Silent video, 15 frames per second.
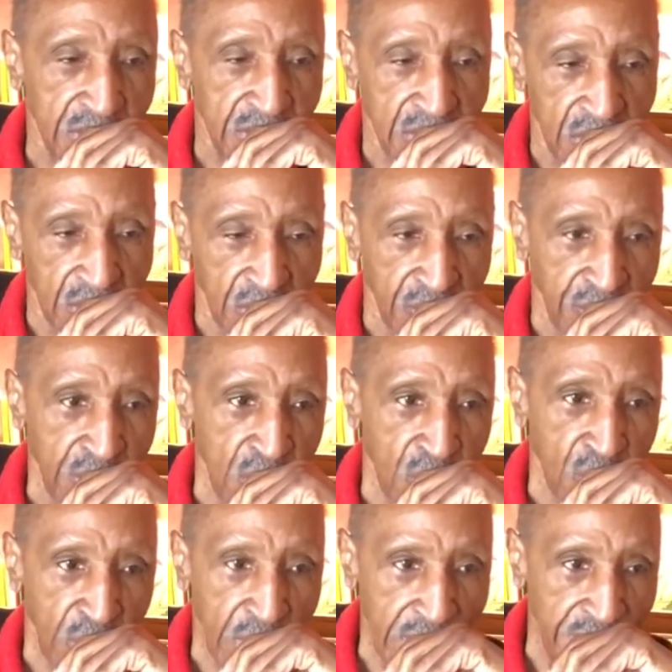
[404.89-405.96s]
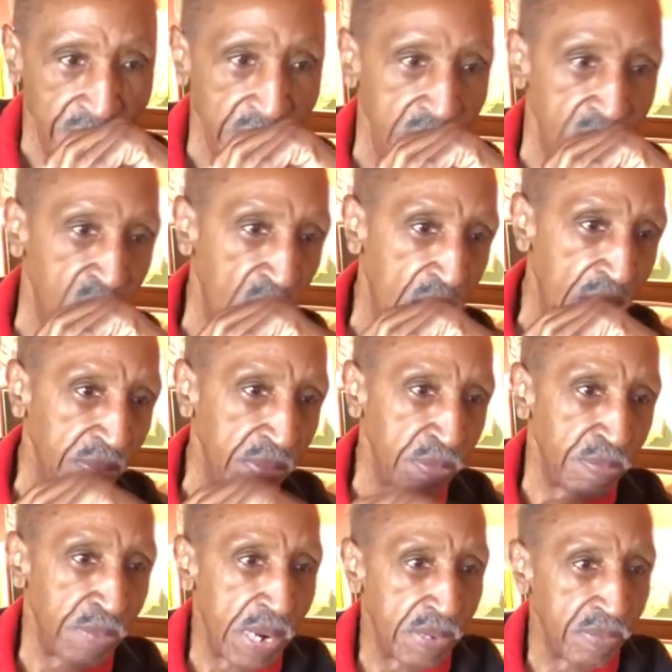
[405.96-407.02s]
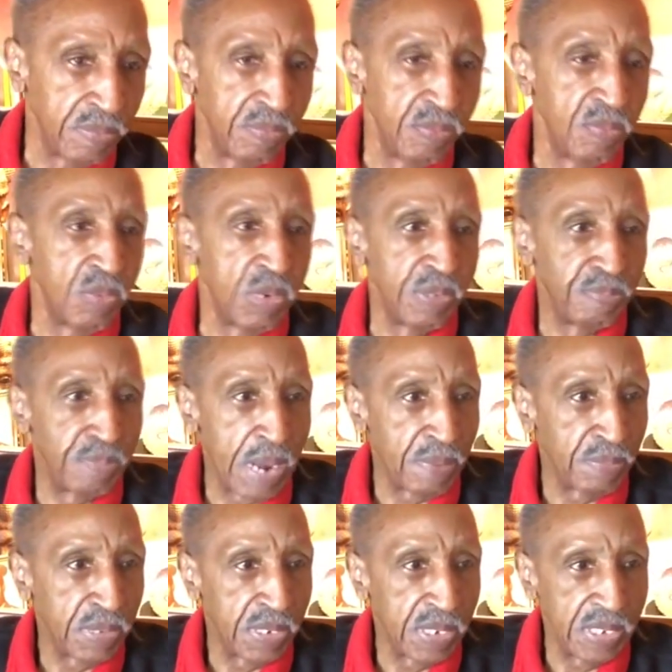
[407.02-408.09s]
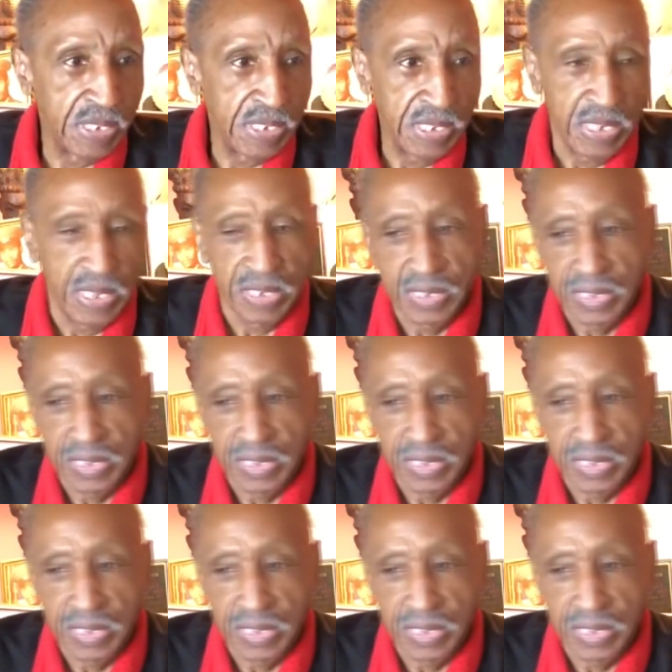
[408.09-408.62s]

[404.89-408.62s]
got on the phone, raving and robbing about what Baptist had did,